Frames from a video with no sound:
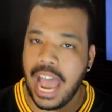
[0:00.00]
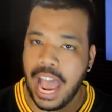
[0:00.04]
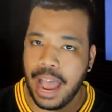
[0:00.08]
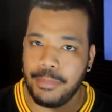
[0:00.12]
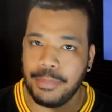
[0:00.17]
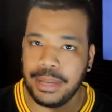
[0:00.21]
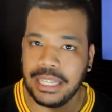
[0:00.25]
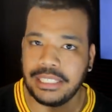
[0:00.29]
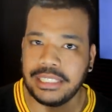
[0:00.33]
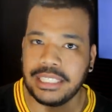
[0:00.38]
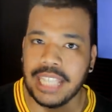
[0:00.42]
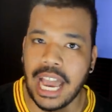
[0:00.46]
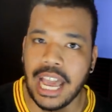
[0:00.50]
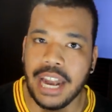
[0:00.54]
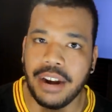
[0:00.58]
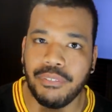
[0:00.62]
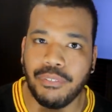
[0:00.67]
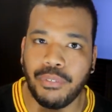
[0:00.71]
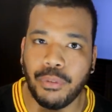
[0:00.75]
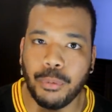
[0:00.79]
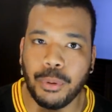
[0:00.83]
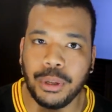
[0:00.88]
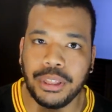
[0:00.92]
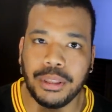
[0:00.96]
I'm
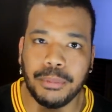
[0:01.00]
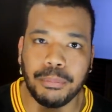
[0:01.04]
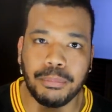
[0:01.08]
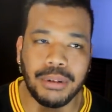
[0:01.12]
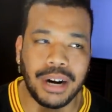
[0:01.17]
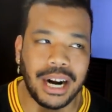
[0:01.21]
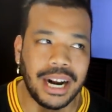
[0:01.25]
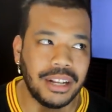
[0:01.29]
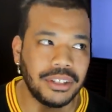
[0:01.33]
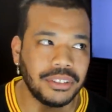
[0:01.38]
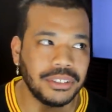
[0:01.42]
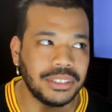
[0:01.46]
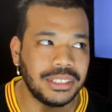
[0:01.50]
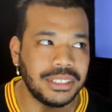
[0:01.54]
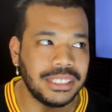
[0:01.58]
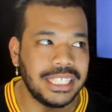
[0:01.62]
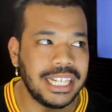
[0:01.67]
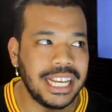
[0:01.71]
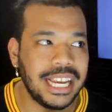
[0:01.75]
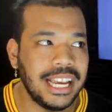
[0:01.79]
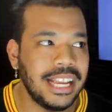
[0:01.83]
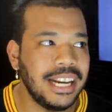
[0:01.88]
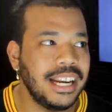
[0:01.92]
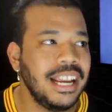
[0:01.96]
excited for what the Browns
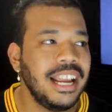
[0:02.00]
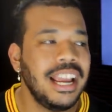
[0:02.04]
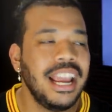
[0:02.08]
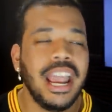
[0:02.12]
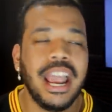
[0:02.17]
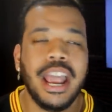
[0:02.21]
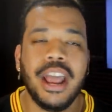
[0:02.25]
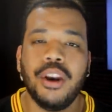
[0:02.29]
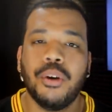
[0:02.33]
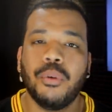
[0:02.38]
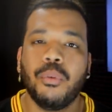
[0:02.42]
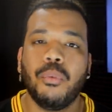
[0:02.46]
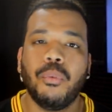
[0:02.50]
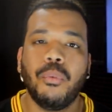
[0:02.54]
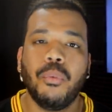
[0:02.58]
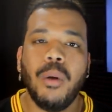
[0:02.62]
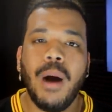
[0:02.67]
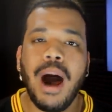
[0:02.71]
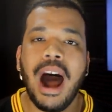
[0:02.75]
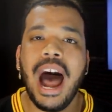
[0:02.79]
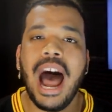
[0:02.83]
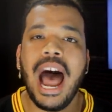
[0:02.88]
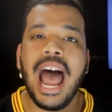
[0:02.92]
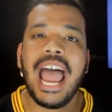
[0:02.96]
did and
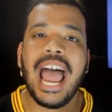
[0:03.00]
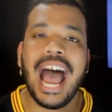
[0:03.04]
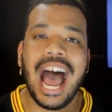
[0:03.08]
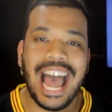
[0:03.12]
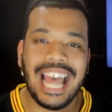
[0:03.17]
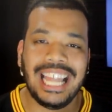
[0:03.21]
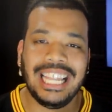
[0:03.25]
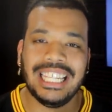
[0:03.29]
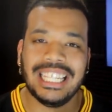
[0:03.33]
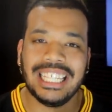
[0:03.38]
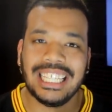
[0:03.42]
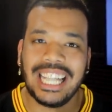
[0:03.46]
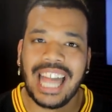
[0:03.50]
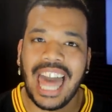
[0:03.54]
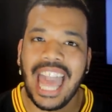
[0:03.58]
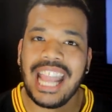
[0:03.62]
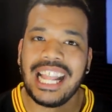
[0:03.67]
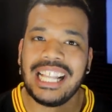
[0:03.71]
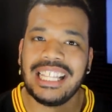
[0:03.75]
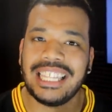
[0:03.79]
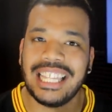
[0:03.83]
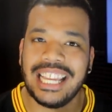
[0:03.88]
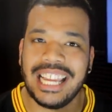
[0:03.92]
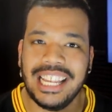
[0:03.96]
why I
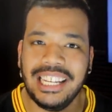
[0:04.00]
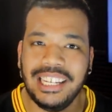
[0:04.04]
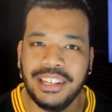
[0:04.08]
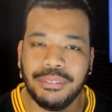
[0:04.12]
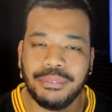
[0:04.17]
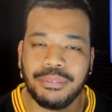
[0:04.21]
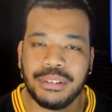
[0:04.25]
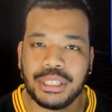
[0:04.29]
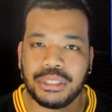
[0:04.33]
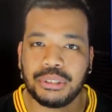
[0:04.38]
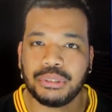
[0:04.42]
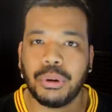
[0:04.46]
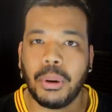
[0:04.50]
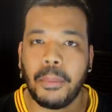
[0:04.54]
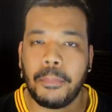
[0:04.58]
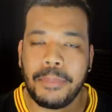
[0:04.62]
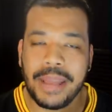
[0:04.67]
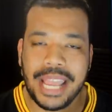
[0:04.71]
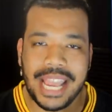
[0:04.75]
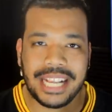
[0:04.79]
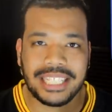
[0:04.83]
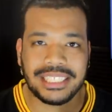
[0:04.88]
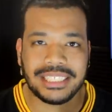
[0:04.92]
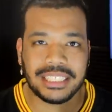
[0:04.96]
like the individual
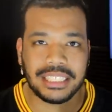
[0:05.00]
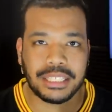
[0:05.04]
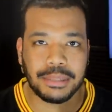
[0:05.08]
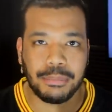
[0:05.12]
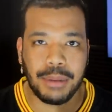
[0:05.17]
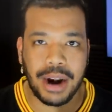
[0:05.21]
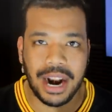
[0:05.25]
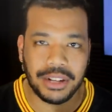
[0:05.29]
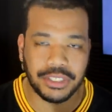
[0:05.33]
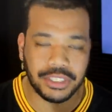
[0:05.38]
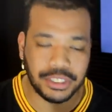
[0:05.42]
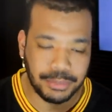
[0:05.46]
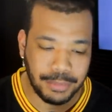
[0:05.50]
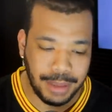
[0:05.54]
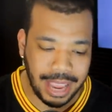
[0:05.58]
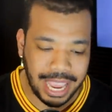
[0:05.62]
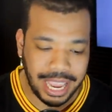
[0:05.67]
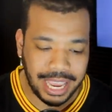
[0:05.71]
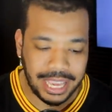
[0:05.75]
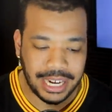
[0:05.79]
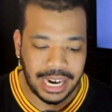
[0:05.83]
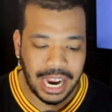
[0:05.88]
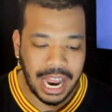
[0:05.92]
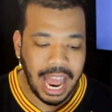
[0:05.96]
picks that the Browns
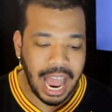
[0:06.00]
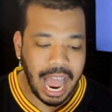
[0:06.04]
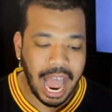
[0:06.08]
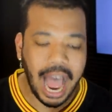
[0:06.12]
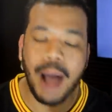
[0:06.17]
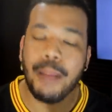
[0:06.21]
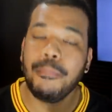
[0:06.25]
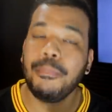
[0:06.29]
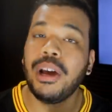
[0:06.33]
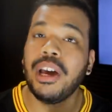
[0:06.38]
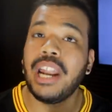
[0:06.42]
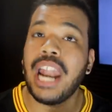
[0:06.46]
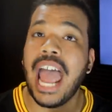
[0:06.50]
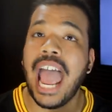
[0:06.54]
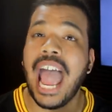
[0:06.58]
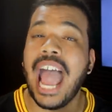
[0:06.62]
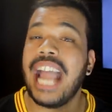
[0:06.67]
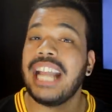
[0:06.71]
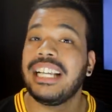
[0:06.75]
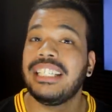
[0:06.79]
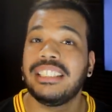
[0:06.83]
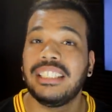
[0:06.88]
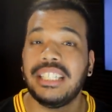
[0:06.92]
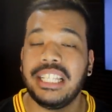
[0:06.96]
made, I'm going to
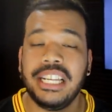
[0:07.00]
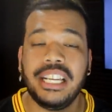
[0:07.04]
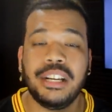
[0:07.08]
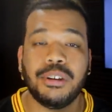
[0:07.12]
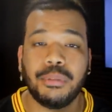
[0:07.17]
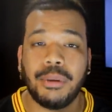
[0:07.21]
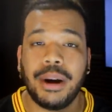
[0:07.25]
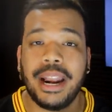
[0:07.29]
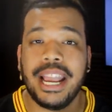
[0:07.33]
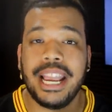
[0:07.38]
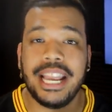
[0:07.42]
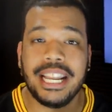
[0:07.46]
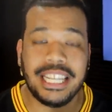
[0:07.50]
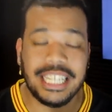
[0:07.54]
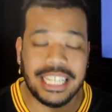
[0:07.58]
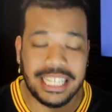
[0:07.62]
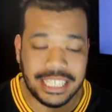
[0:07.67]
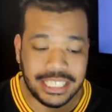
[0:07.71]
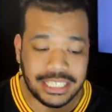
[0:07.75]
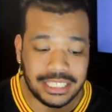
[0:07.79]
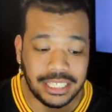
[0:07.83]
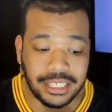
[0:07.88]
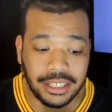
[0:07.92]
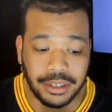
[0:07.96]
actually grade
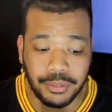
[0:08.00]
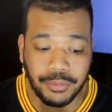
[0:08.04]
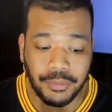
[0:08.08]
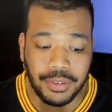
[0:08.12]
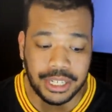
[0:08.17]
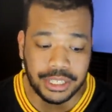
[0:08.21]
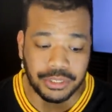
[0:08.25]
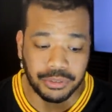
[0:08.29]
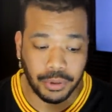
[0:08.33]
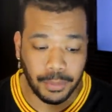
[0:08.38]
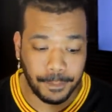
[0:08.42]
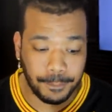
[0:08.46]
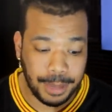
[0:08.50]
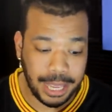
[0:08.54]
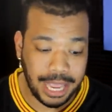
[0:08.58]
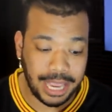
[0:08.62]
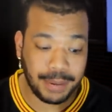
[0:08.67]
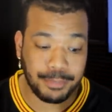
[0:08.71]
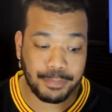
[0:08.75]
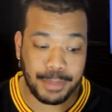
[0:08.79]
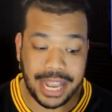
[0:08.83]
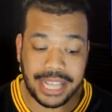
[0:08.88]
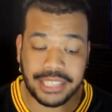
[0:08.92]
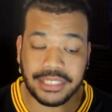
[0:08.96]
each individual
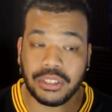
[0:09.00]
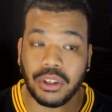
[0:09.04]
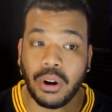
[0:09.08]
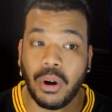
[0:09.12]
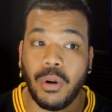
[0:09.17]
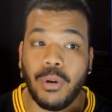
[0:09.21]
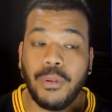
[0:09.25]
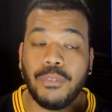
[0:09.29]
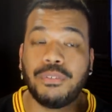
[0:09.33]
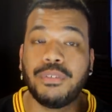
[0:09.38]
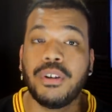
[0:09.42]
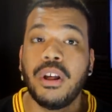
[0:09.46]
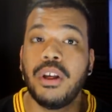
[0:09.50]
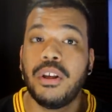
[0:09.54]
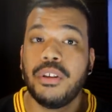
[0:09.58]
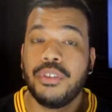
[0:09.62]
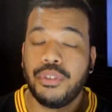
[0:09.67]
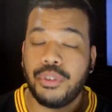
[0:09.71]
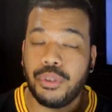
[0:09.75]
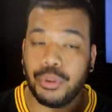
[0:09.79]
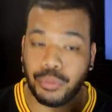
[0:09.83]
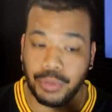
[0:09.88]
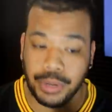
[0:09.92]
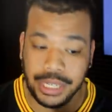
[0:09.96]
pick based off
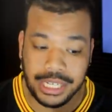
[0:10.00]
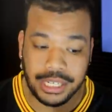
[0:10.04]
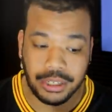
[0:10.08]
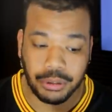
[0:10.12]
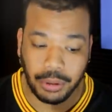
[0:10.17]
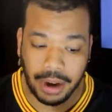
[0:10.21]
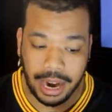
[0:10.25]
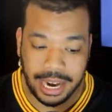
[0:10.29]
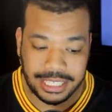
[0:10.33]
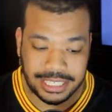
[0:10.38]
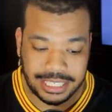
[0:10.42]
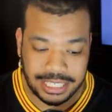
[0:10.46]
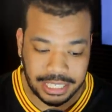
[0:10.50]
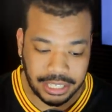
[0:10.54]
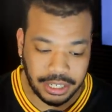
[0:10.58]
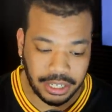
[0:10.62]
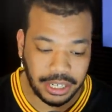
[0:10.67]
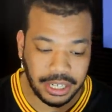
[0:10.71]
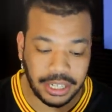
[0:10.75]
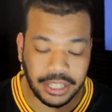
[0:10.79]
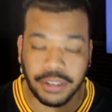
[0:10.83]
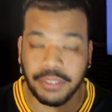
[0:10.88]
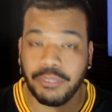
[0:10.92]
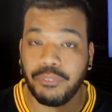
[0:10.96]
three
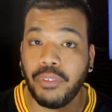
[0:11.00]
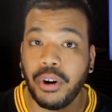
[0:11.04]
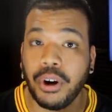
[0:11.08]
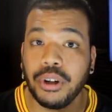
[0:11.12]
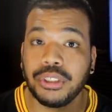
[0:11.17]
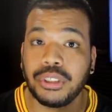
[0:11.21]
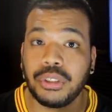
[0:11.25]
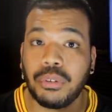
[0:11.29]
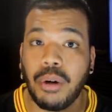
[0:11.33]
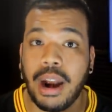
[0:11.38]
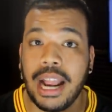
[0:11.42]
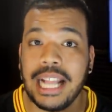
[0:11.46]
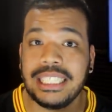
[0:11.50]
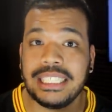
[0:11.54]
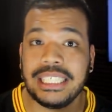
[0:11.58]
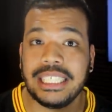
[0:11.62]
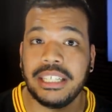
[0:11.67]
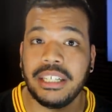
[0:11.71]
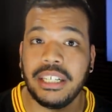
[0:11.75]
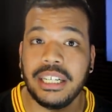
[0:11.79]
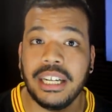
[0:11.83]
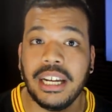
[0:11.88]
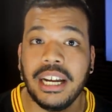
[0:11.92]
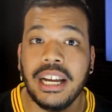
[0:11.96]
criteria. The first
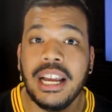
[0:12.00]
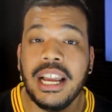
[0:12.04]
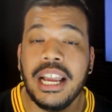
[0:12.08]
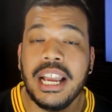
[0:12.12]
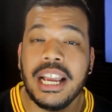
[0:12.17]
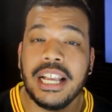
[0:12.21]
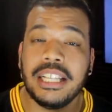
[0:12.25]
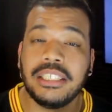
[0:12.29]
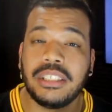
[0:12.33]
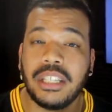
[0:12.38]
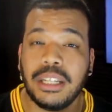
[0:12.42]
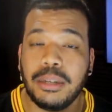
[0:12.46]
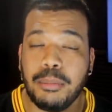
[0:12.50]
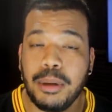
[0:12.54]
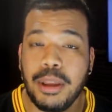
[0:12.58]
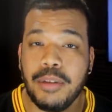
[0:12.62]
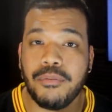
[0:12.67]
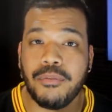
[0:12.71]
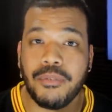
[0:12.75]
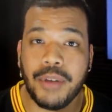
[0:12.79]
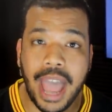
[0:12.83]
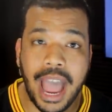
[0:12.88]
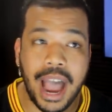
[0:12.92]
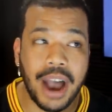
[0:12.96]
criteria is going to be
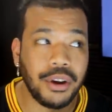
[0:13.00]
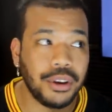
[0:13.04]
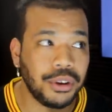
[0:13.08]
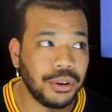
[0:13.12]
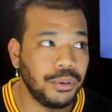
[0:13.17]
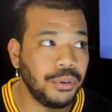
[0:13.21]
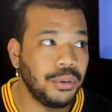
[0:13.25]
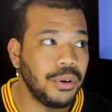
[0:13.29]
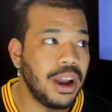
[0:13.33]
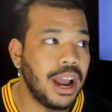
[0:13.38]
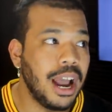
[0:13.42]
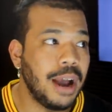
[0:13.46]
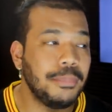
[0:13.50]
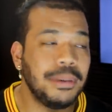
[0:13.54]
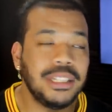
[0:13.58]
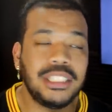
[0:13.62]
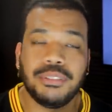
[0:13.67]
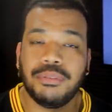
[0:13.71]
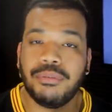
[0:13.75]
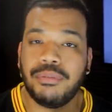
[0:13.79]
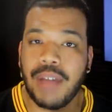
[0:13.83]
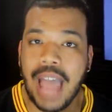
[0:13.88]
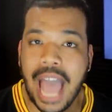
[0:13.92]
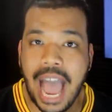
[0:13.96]
value. How
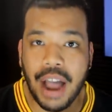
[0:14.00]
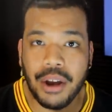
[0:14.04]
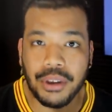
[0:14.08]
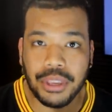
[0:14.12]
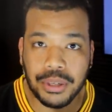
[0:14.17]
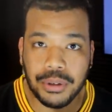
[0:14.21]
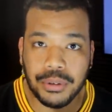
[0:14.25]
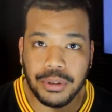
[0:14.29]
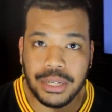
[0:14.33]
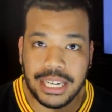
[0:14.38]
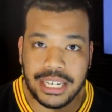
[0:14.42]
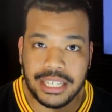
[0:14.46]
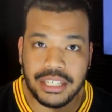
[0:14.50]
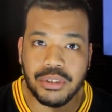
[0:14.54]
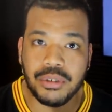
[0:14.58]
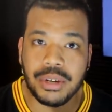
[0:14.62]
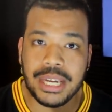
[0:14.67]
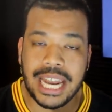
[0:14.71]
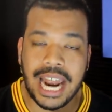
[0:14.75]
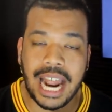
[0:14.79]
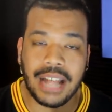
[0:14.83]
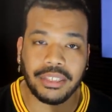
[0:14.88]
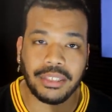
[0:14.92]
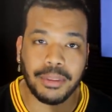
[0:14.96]
much value did you
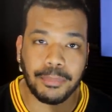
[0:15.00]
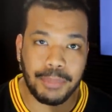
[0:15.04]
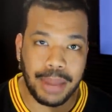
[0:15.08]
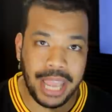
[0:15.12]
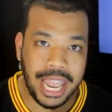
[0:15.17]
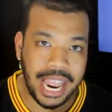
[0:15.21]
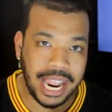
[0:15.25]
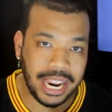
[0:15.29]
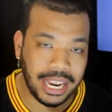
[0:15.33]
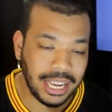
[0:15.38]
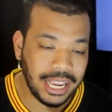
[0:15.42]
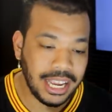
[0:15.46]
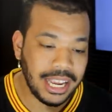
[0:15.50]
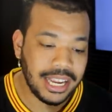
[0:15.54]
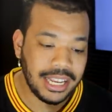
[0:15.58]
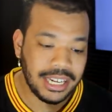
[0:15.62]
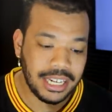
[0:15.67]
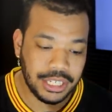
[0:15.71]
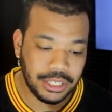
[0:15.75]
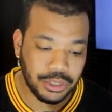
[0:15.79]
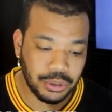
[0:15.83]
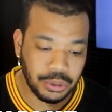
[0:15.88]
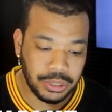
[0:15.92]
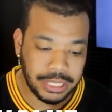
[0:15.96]
get out the pick?
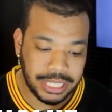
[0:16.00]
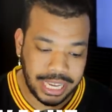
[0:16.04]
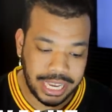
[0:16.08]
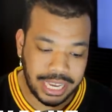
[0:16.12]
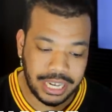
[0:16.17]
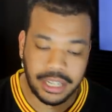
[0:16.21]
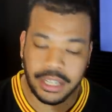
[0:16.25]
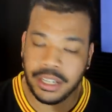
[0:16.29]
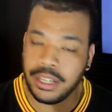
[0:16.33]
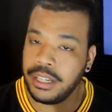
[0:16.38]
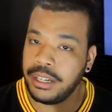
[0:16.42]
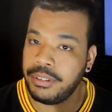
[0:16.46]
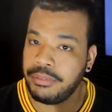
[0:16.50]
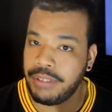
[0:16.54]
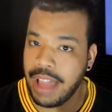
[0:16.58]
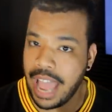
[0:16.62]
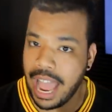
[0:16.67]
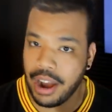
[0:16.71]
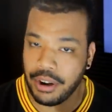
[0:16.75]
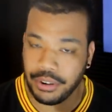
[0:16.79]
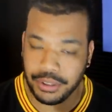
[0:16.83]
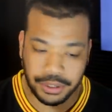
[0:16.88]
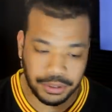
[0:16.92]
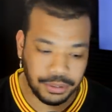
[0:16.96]
Did you get good
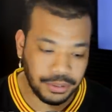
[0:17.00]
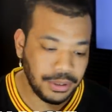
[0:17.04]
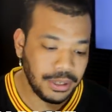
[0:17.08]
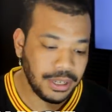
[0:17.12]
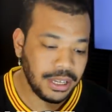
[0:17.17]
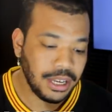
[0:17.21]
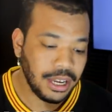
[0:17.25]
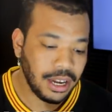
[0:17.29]
value?